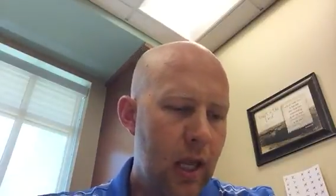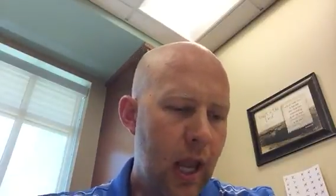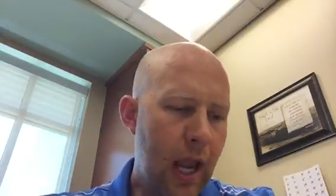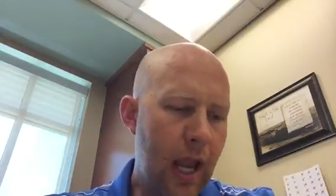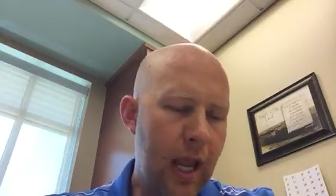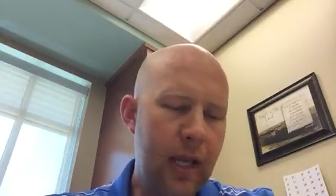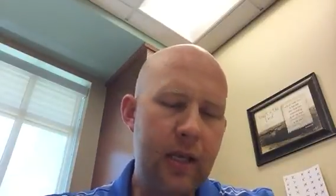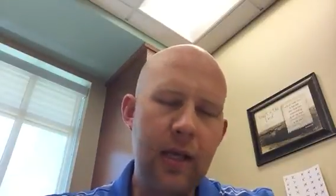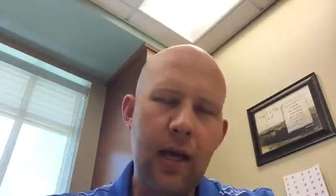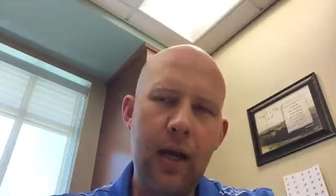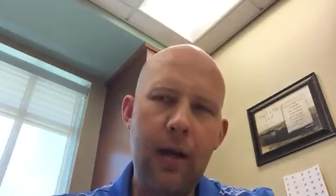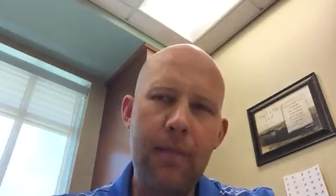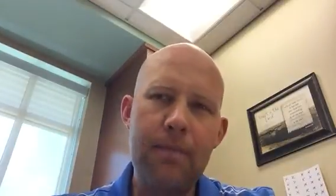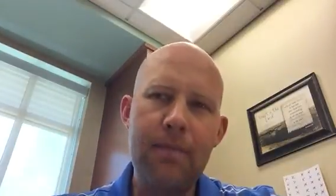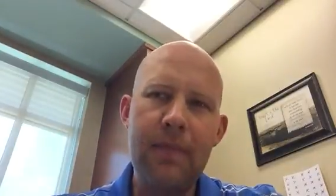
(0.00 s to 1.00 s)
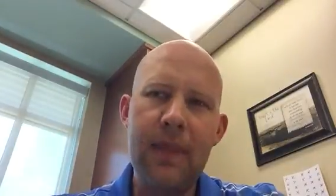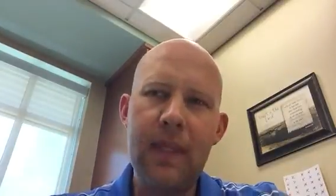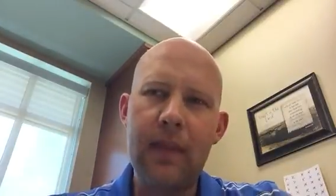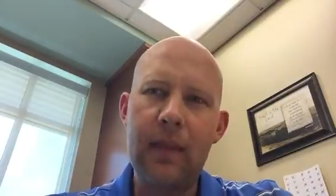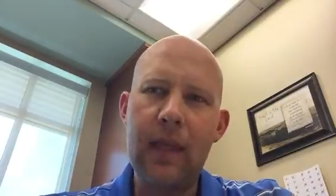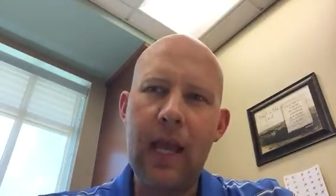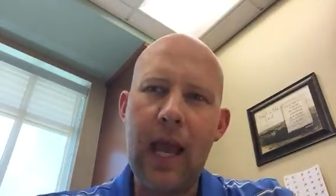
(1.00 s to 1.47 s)
And
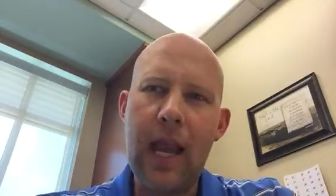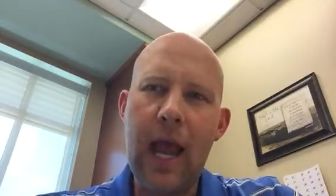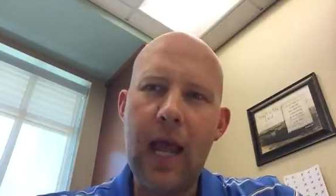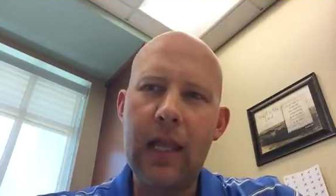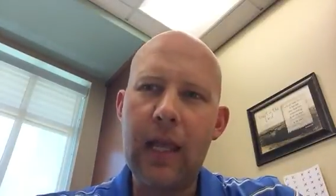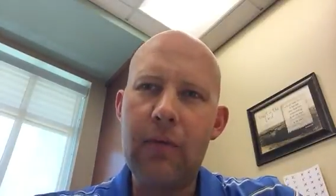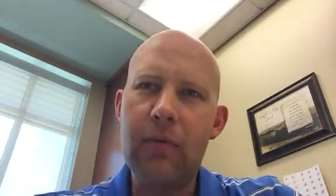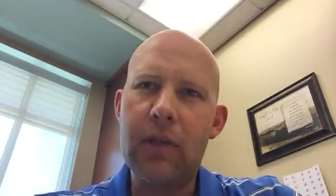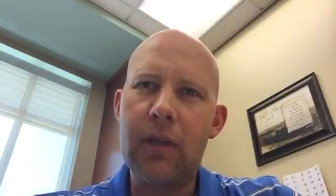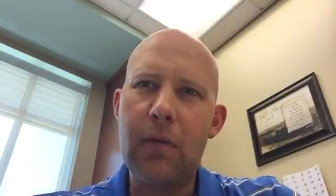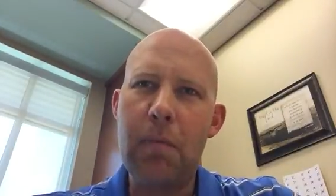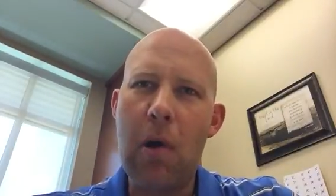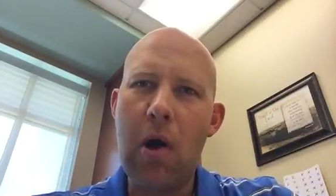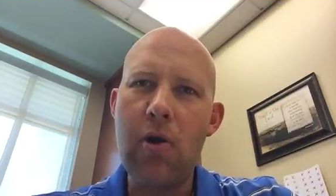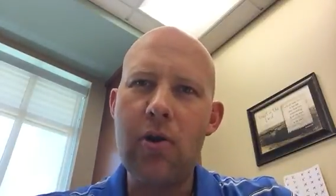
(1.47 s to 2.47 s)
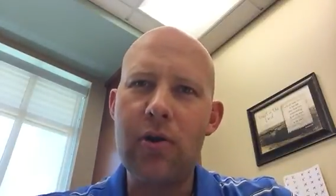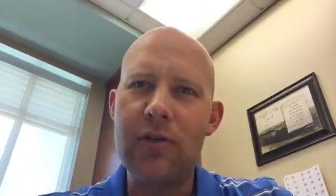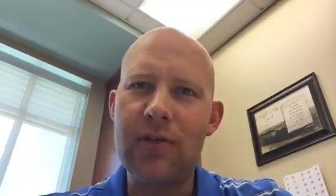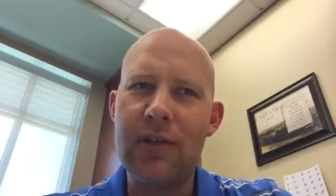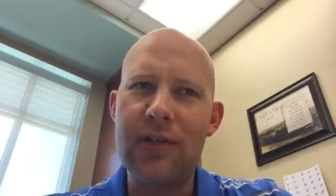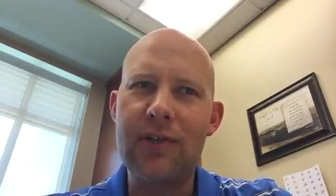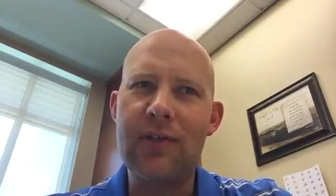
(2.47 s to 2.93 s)
the thing I'd highlight with your
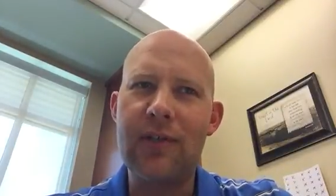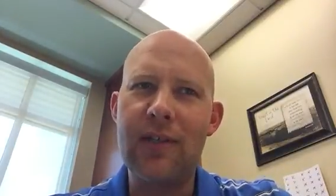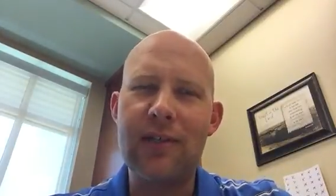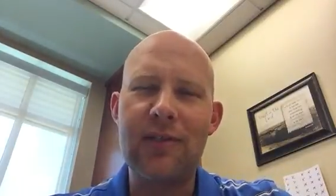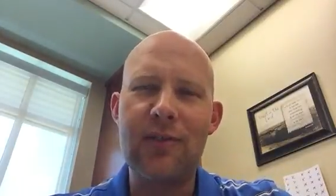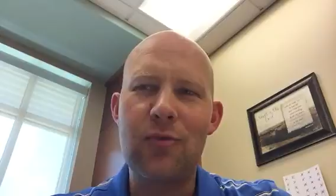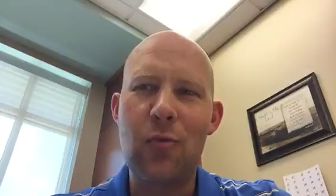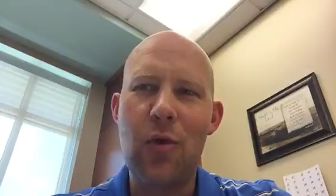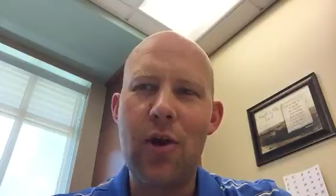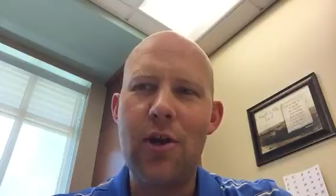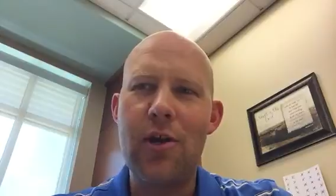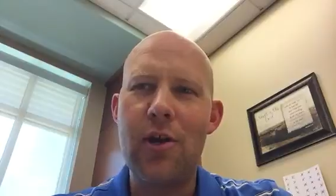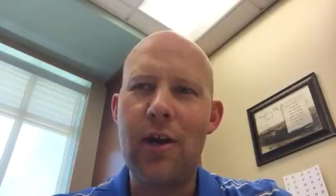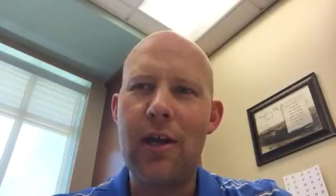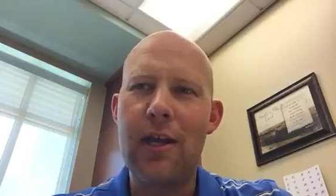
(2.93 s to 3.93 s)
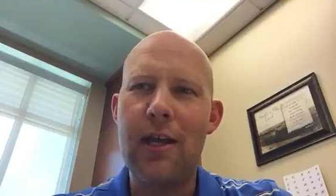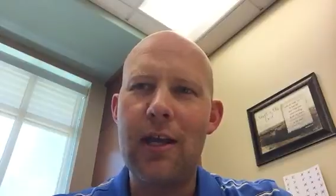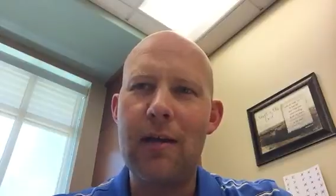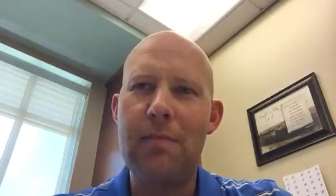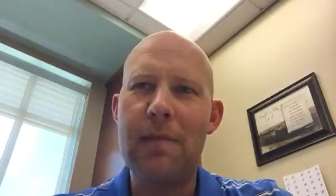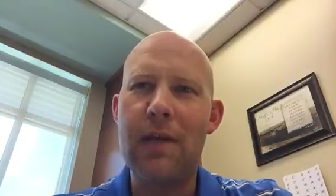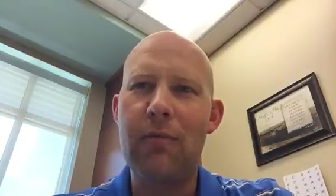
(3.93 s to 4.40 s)
partners is this is where you're going to
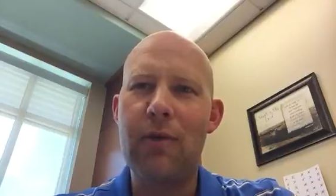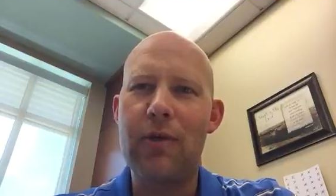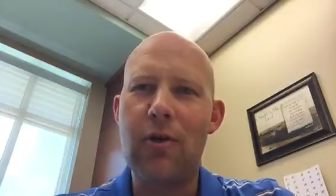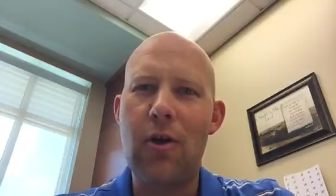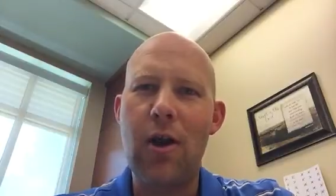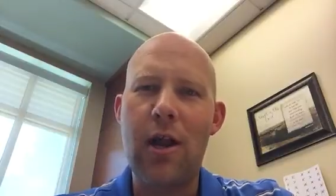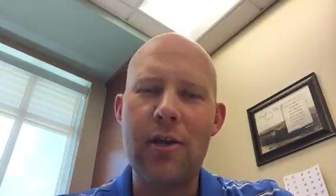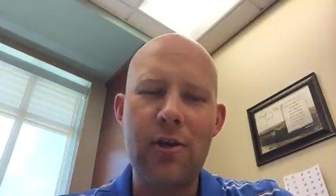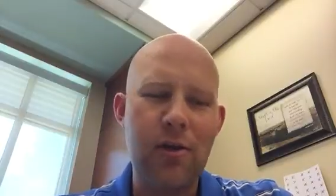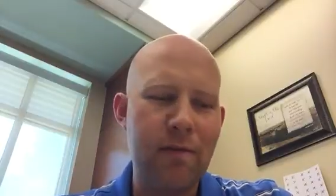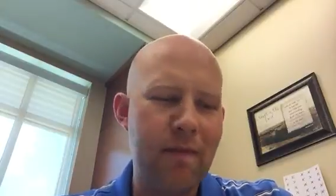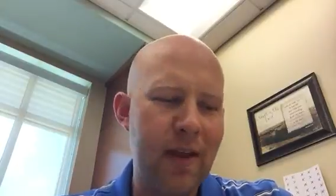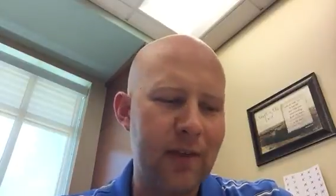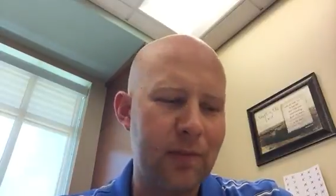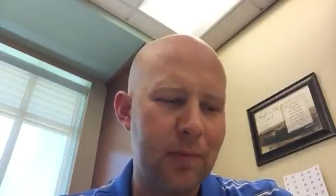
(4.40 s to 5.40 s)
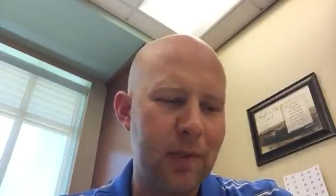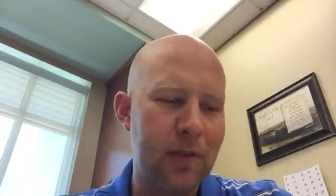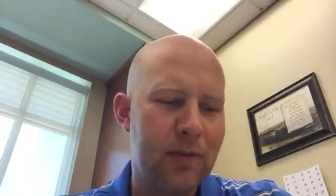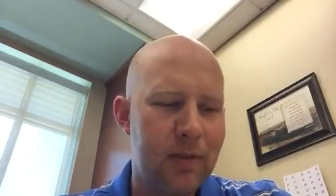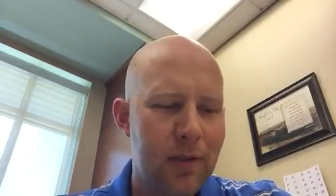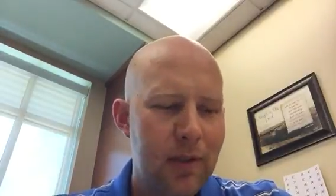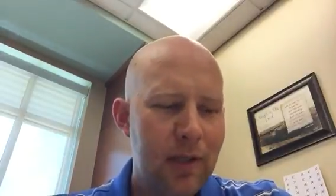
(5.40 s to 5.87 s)
get a big return on your investment.